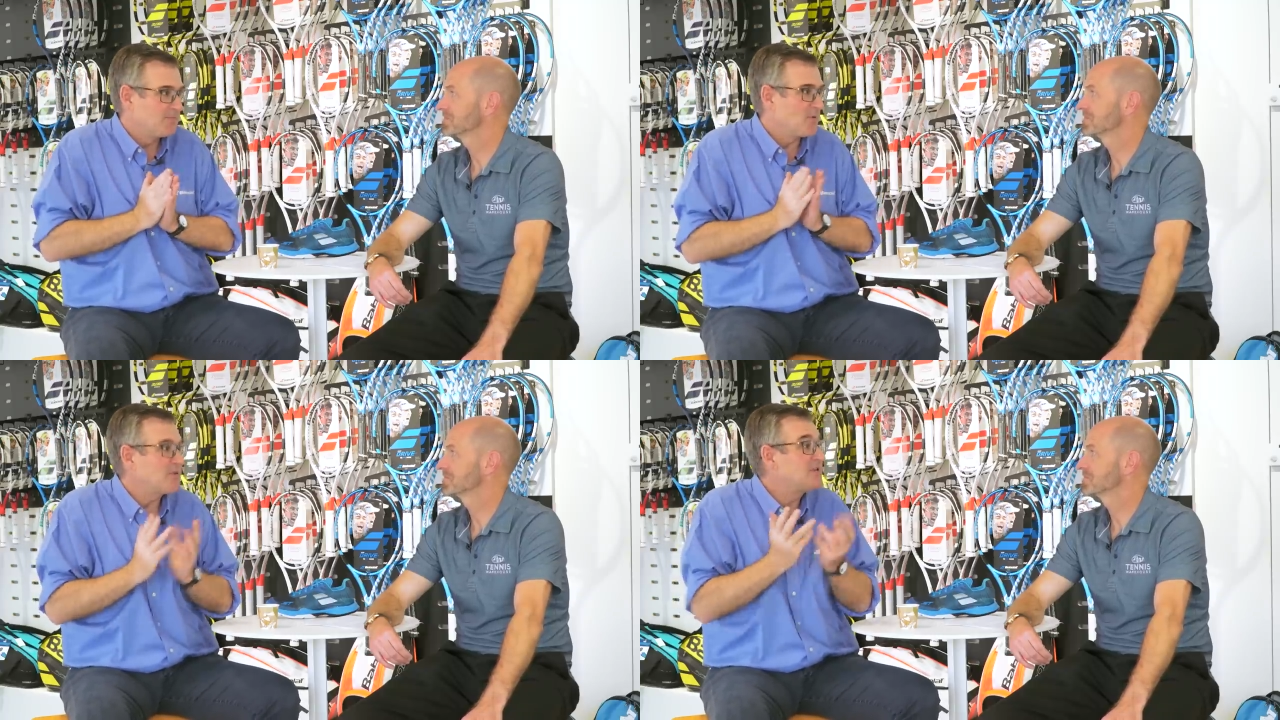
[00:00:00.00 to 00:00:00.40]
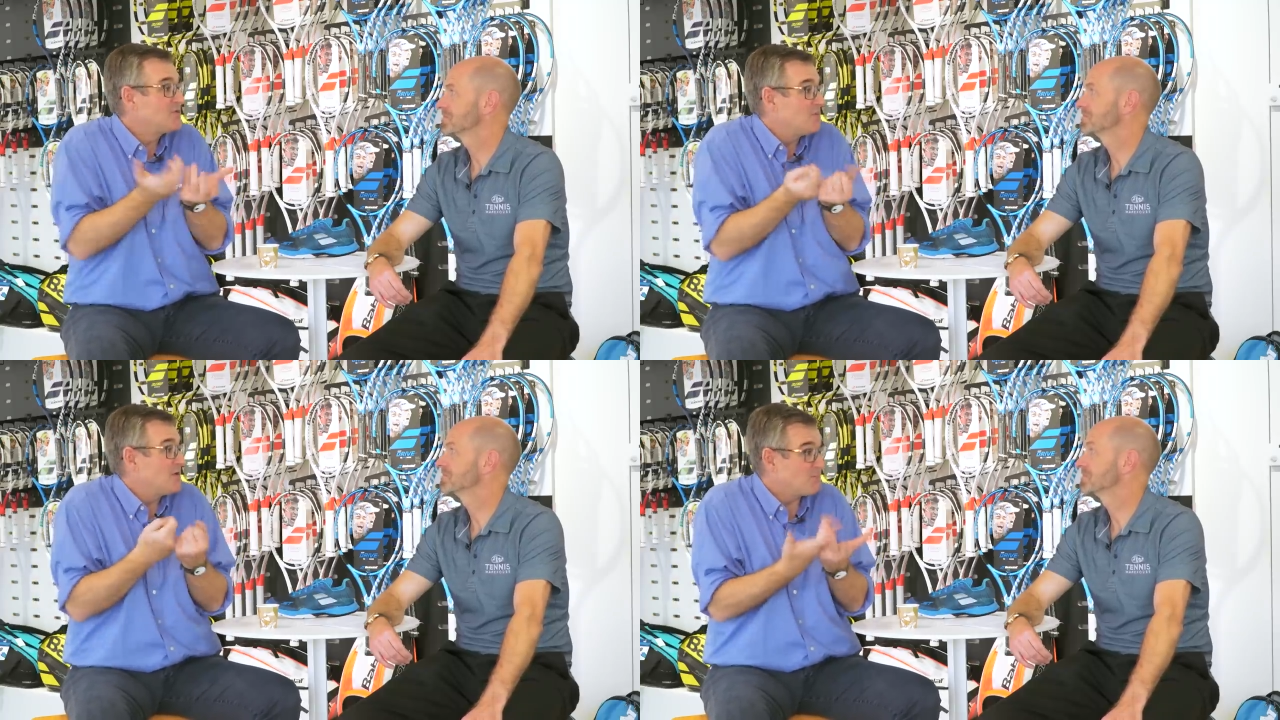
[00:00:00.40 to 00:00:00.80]
Speaker 1: what is
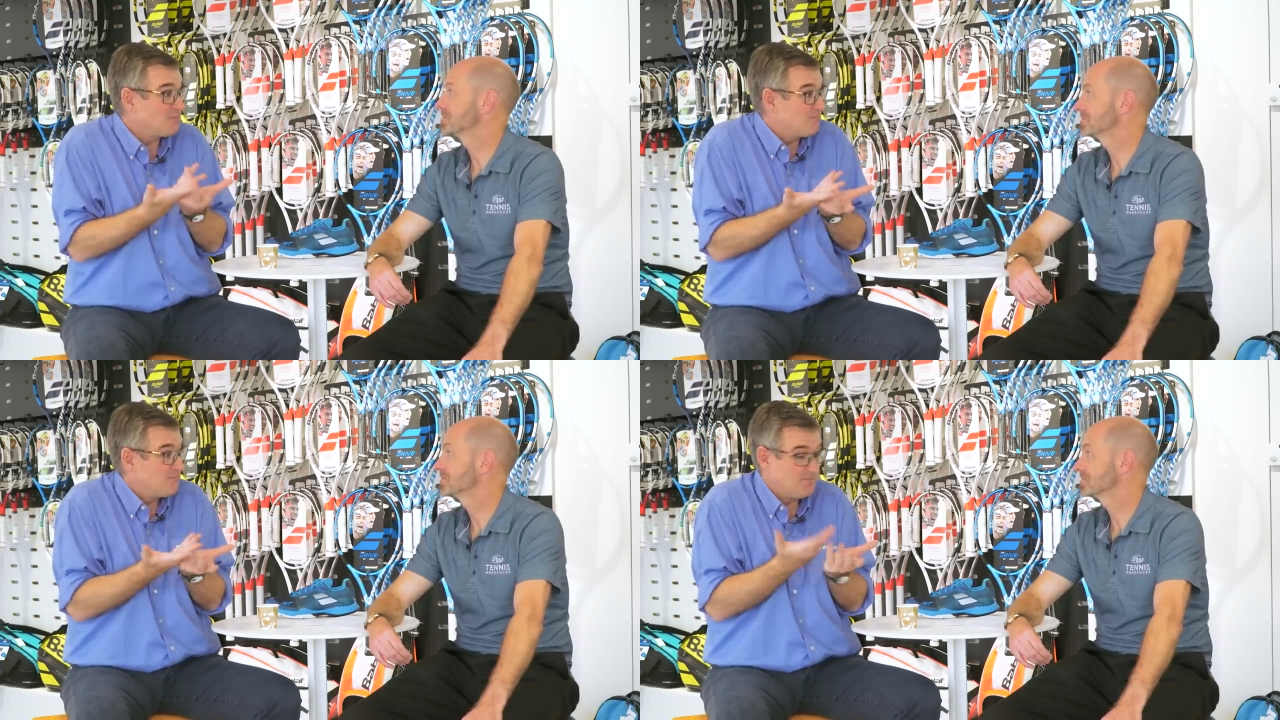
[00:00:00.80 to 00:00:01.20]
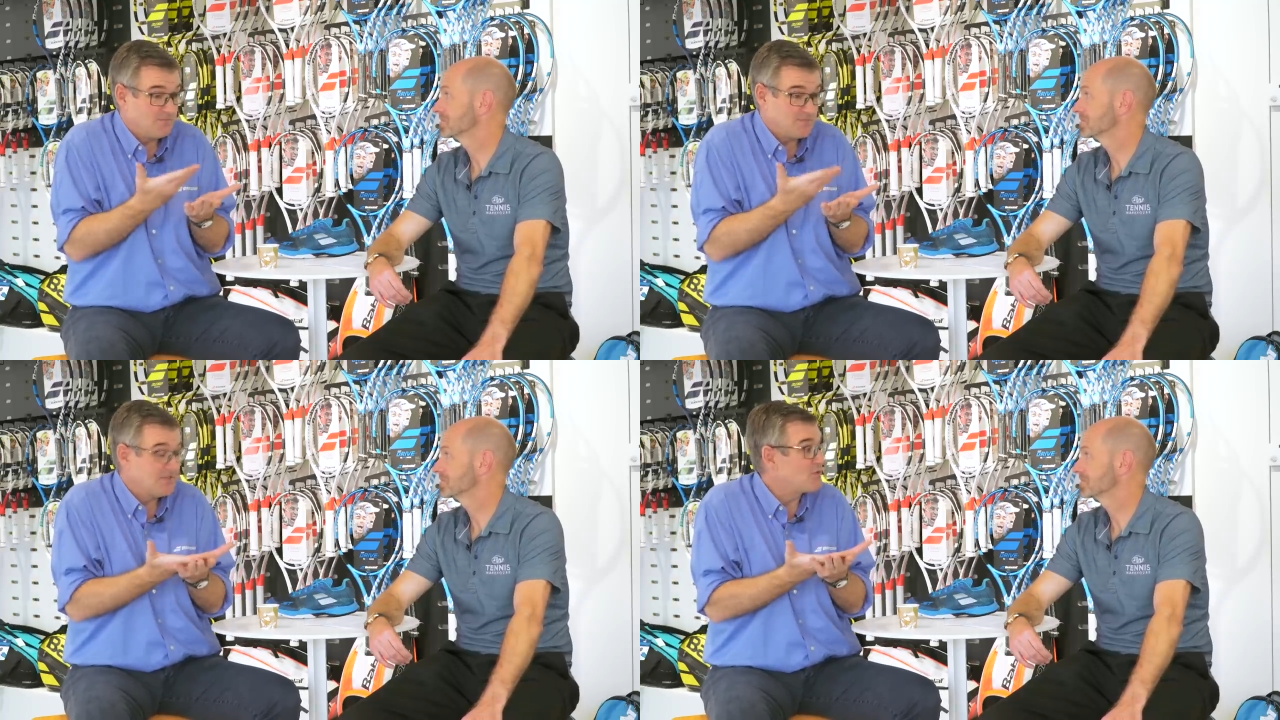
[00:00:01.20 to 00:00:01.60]
the major
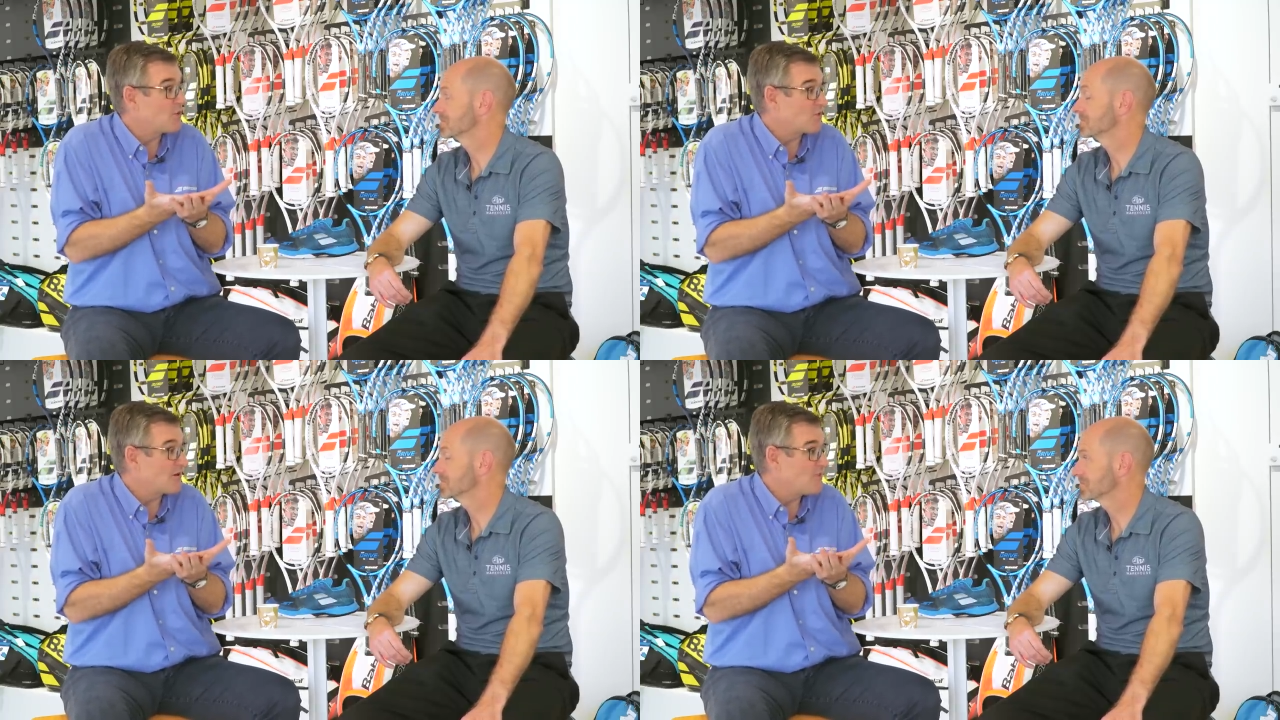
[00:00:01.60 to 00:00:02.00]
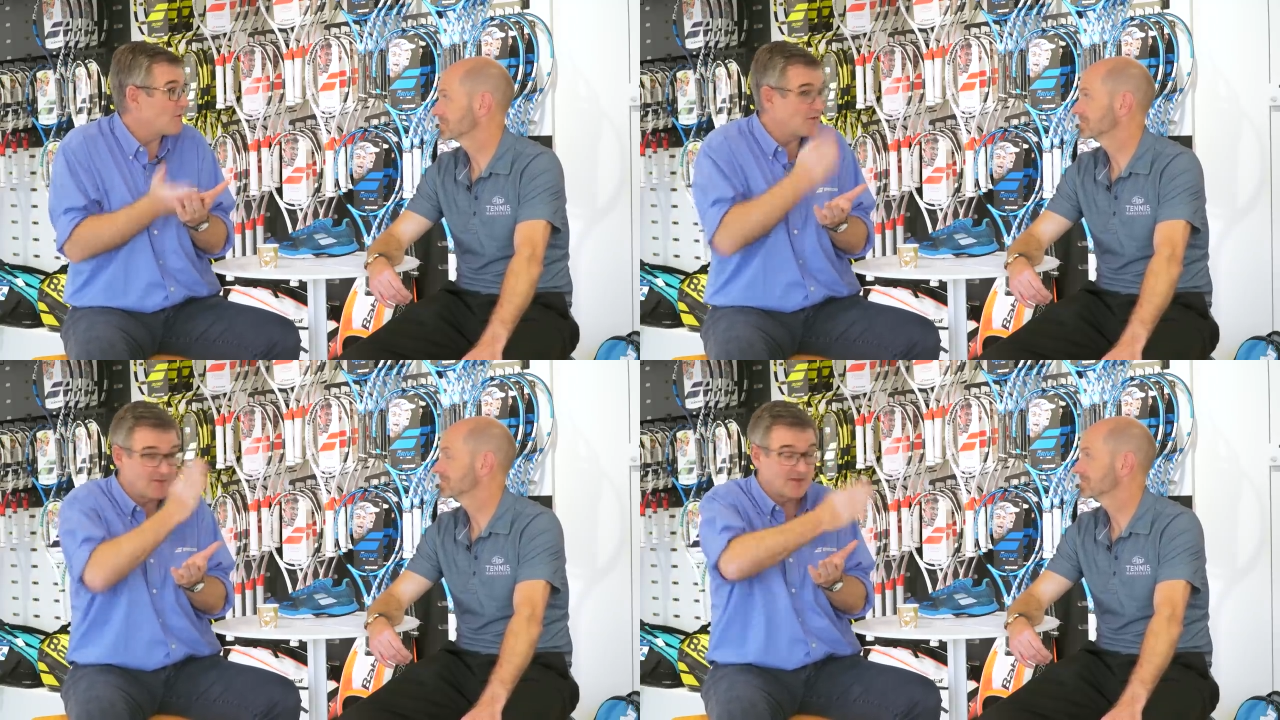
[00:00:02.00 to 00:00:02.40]
things you are looking
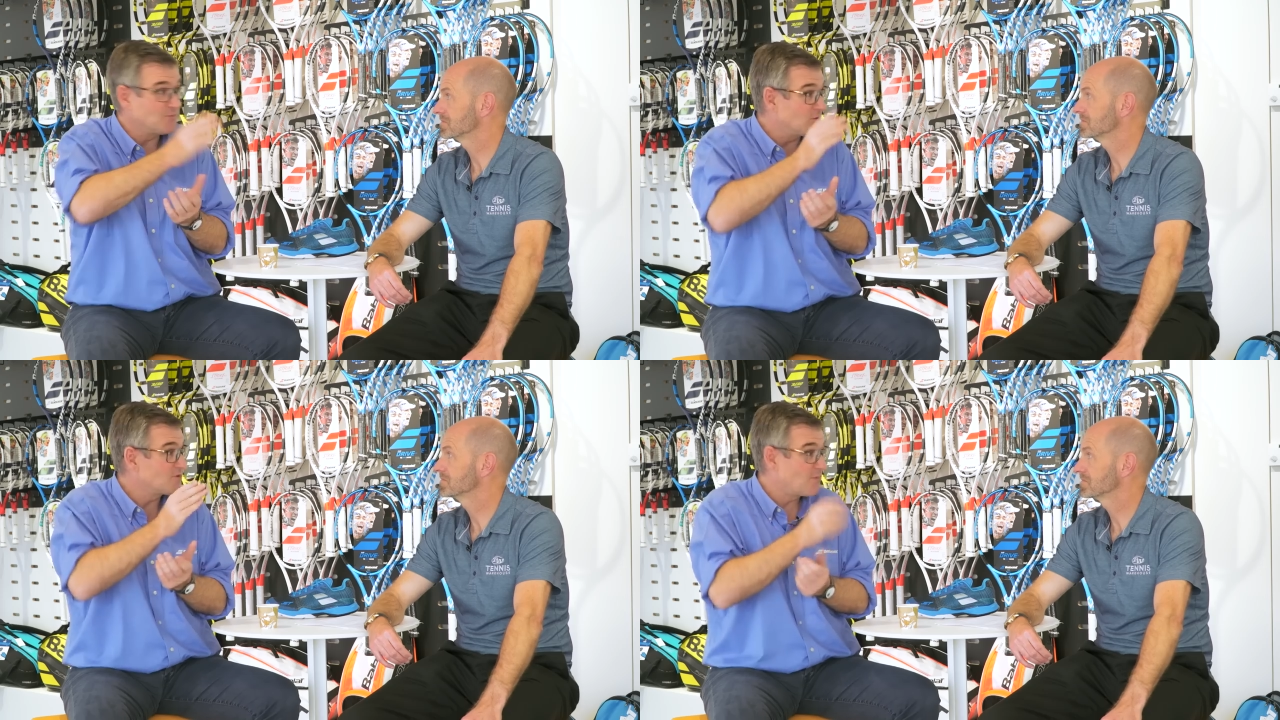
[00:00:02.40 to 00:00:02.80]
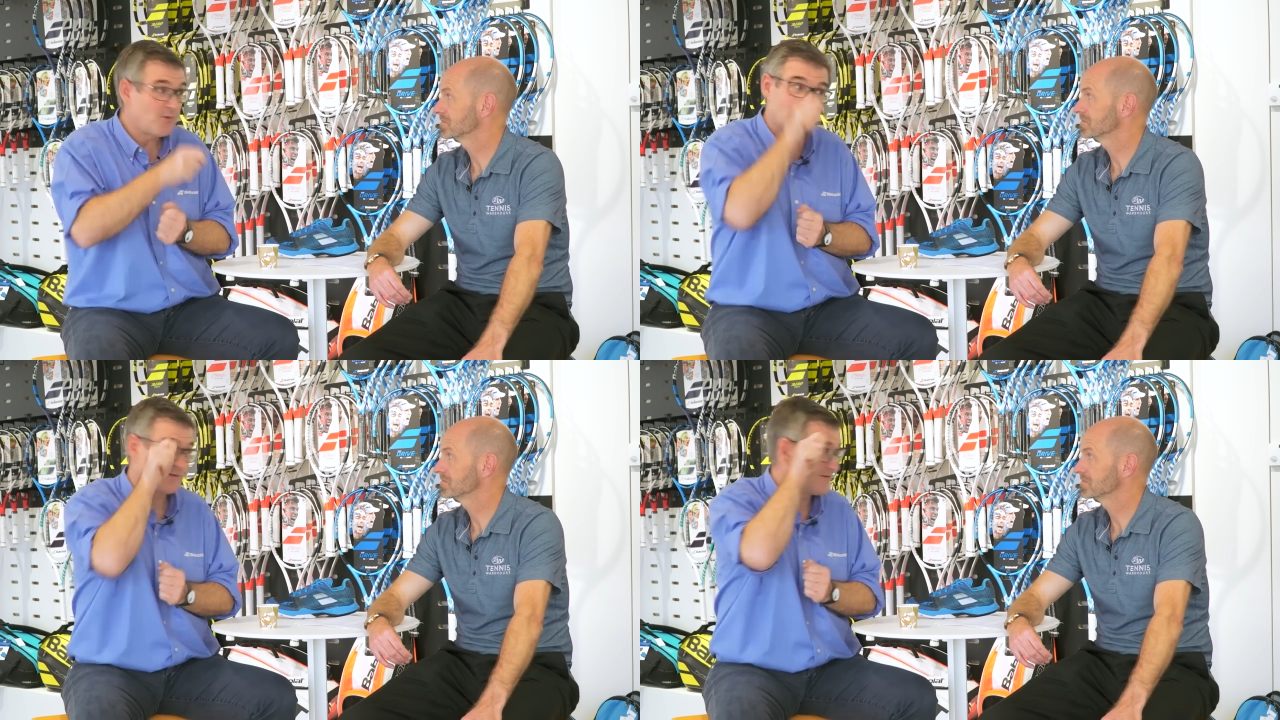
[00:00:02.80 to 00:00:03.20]
for, and then you want some
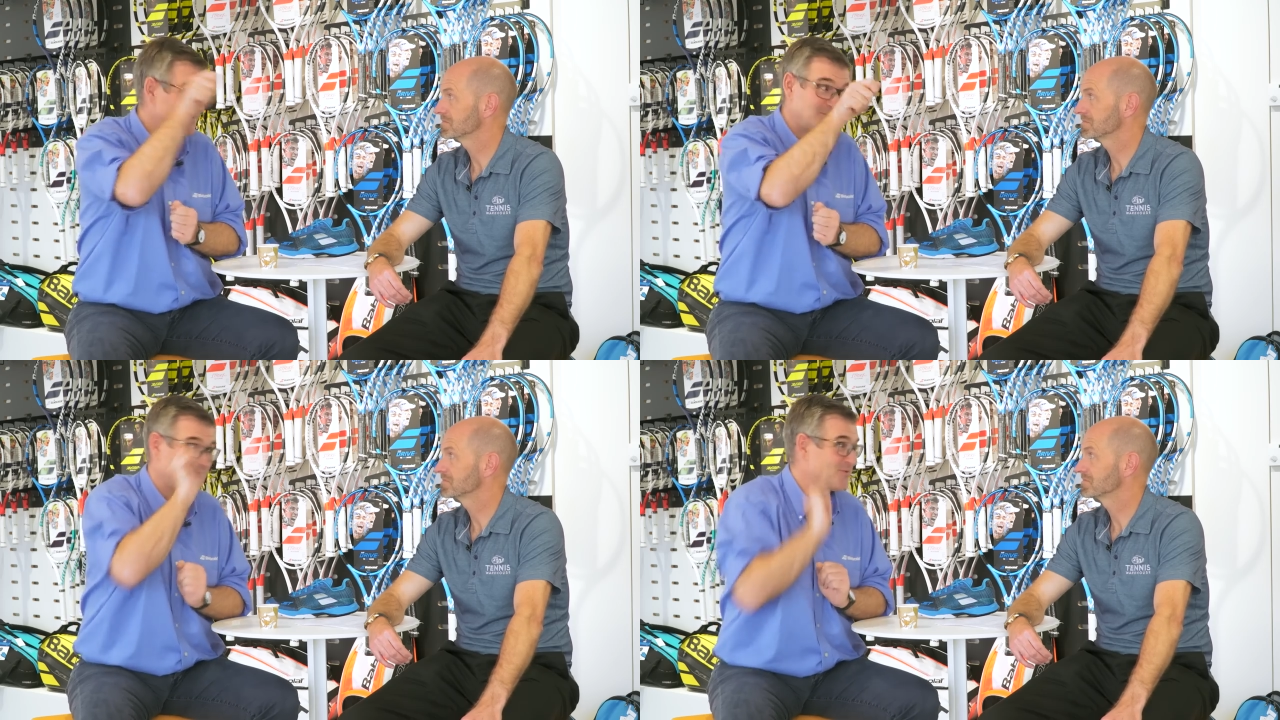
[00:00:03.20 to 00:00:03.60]
power, this is a